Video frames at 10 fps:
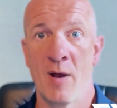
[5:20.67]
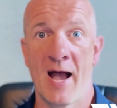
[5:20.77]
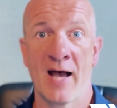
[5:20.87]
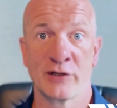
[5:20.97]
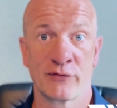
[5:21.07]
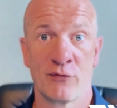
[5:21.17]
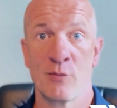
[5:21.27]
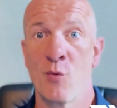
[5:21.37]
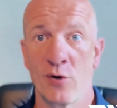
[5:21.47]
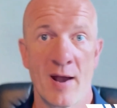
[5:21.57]
ask for
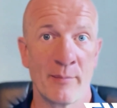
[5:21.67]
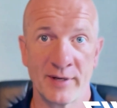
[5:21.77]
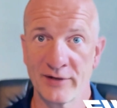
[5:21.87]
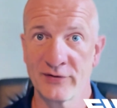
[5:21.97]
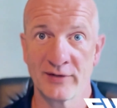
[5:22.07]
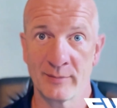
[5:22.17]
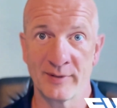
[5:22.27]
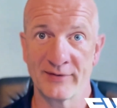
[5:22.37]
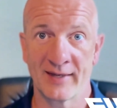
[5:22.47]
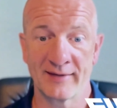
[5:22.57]
more ammunition to be
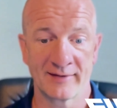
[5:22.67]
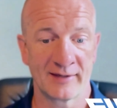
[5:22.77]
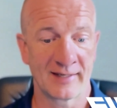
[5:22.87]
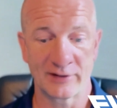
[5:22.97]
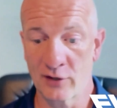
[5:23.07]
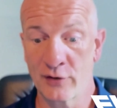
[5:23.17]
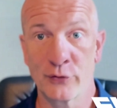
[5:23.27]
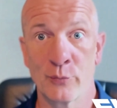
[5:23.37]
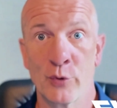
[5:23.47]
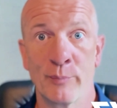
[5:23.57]
sent, get down and do
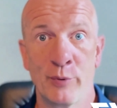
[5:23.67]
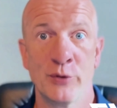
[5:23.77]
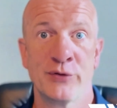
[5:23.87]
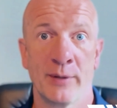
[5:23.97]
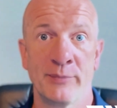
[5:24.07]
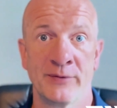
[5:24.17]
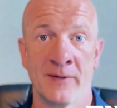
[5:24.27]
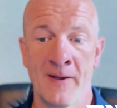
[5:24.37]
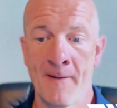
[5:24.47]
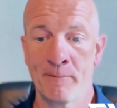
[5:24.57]
more push-ups.
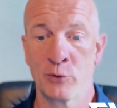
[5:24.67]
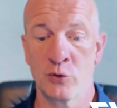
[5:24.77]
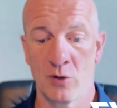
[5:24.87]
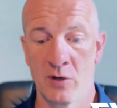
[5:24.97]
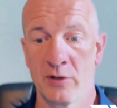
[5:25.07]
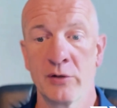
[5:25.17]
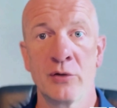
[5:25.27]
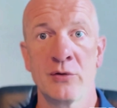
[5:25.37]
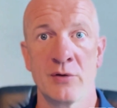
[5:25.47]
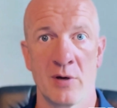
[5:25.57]
You are who
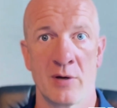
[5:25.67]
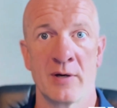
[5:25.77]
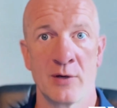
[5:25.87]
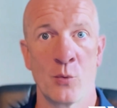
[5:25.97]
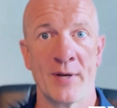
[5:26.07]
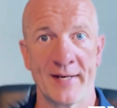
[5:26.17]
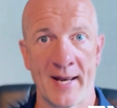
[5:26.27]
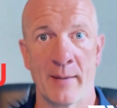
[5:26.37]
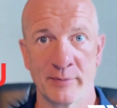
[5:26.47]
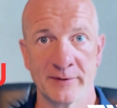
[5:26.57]
you are when it
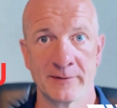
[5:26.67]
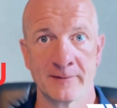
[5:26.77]
happens.